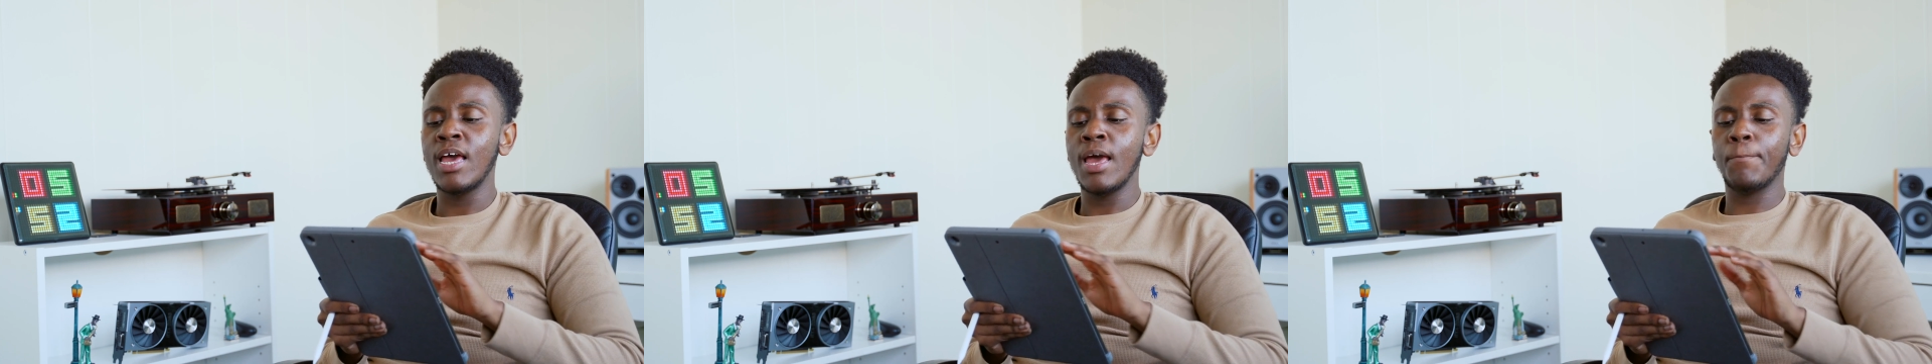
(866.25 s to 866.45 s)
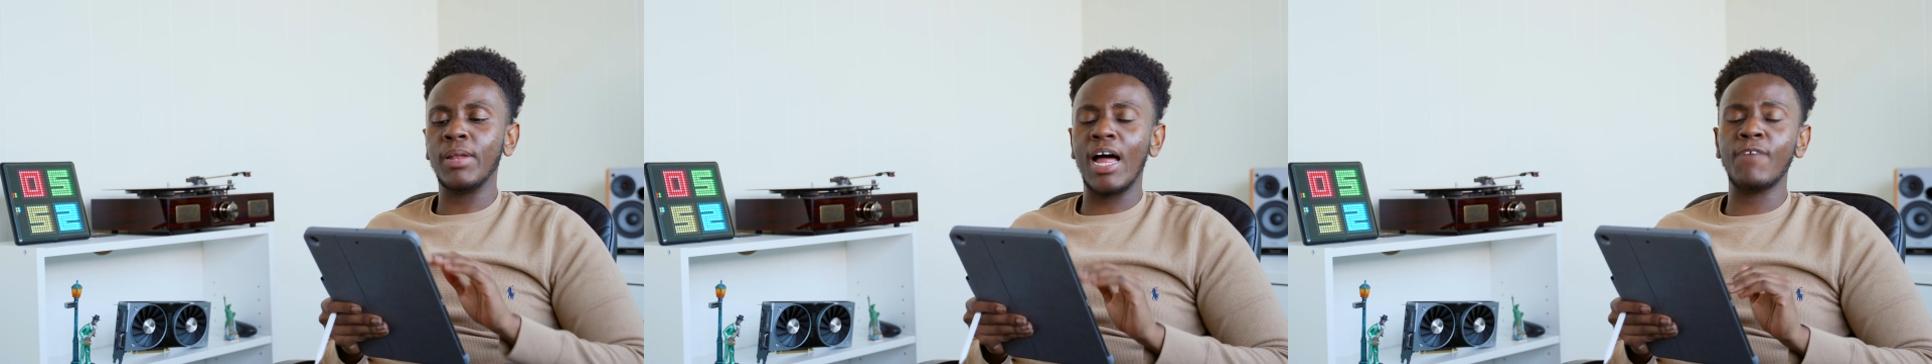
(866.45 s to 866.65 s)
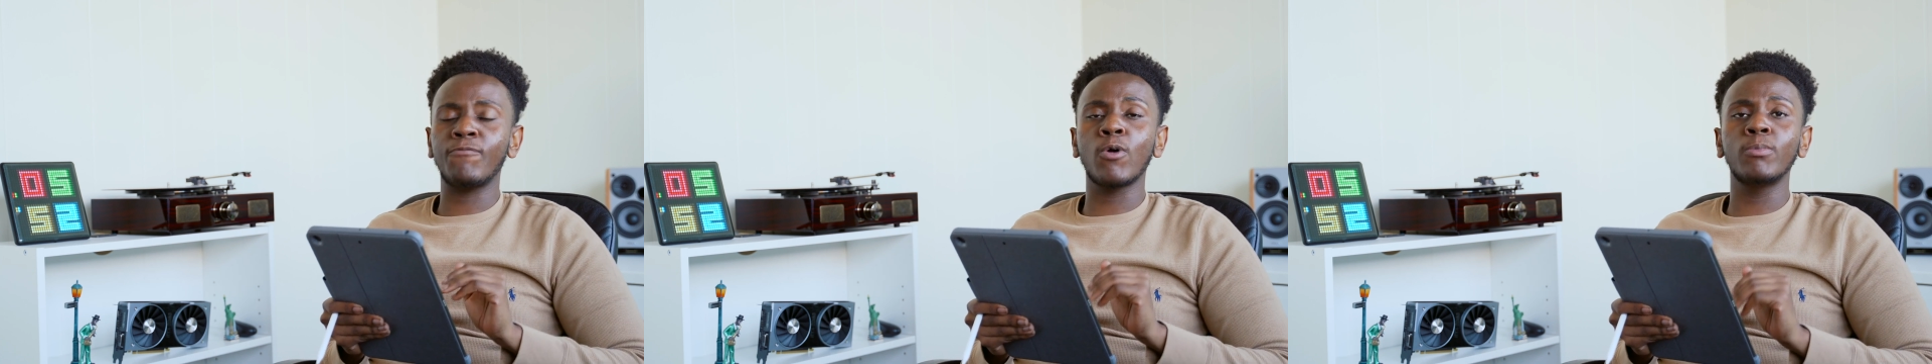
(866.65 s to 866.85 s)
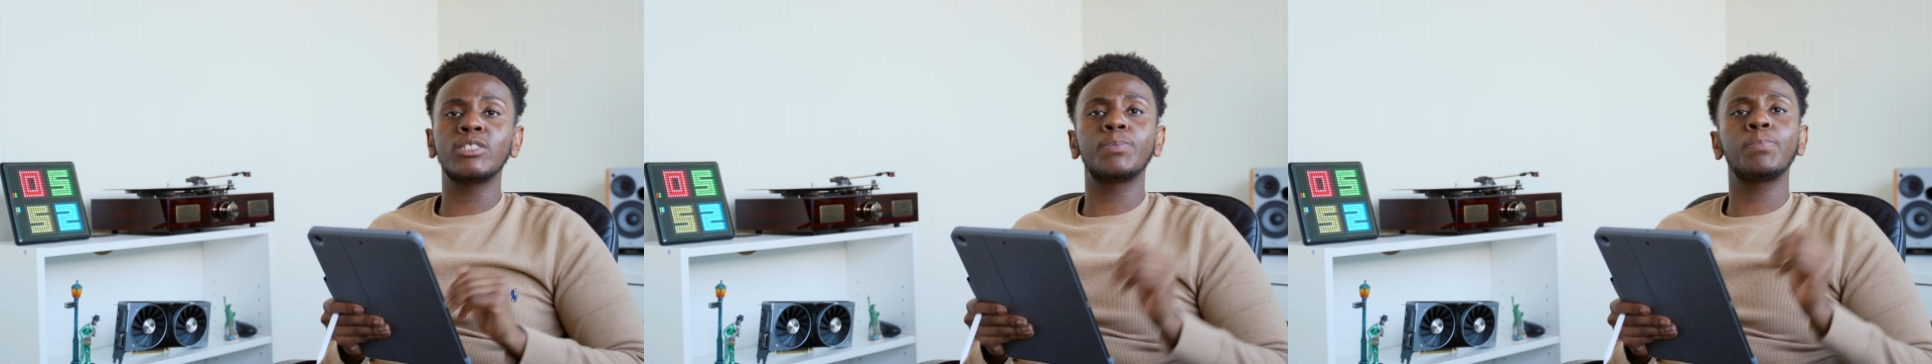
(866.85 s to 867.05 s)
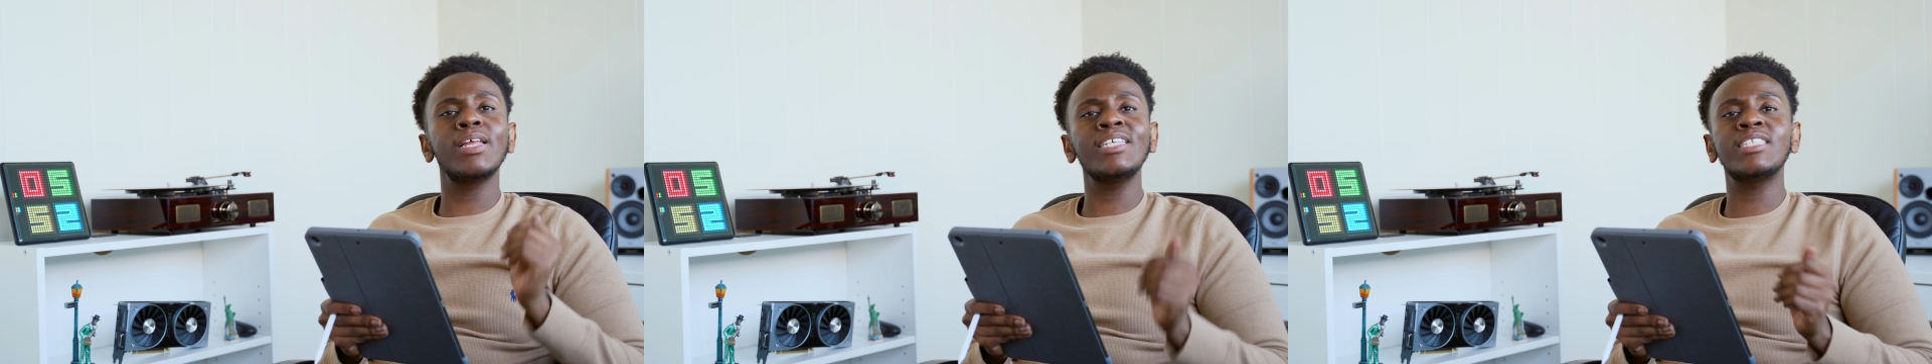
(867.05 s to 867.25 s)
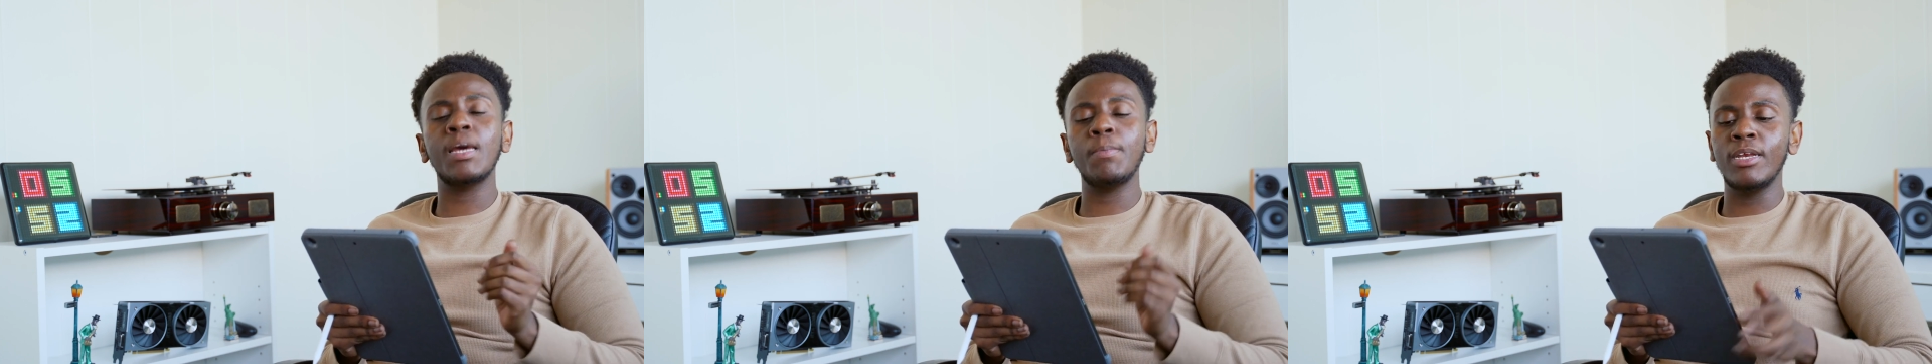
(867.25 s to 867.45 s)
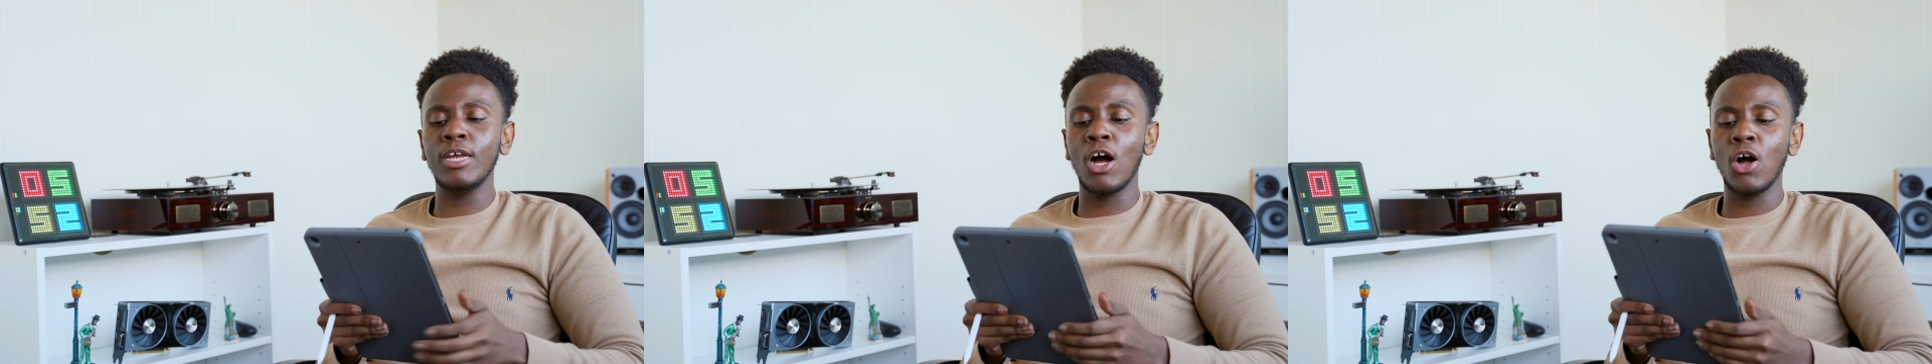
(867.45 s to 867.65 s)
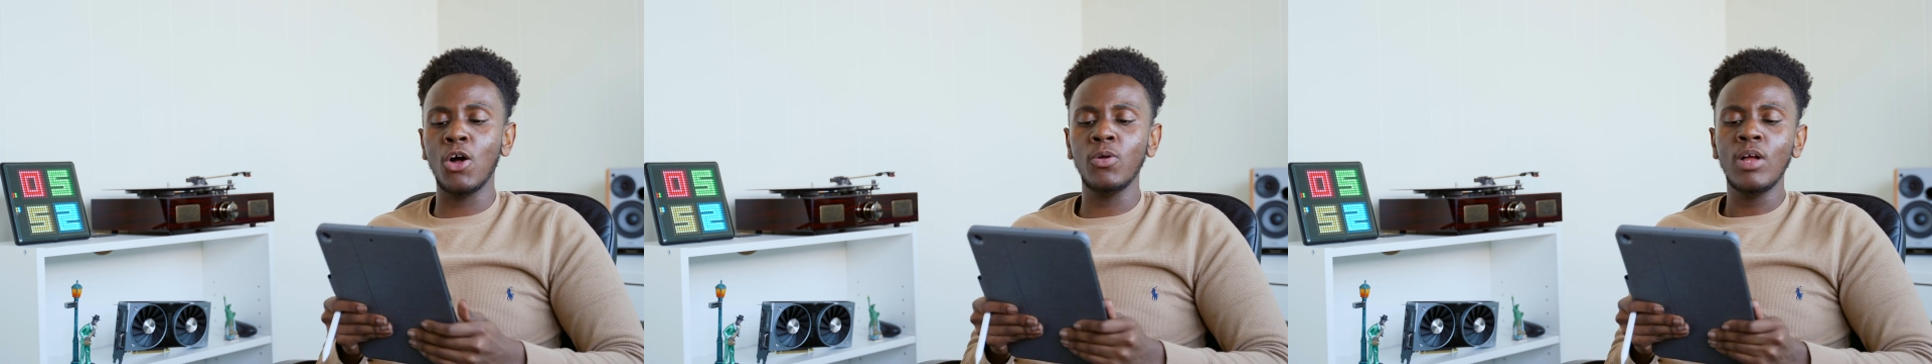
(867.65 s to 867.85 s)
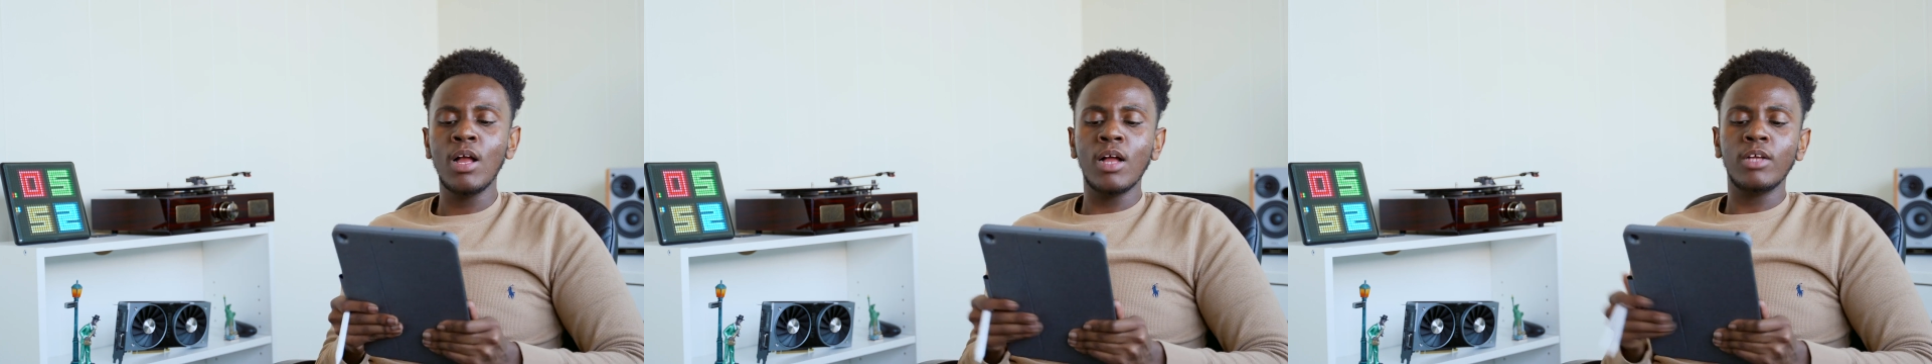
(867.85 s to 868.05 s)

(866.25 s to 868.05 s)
platforms, please let me know.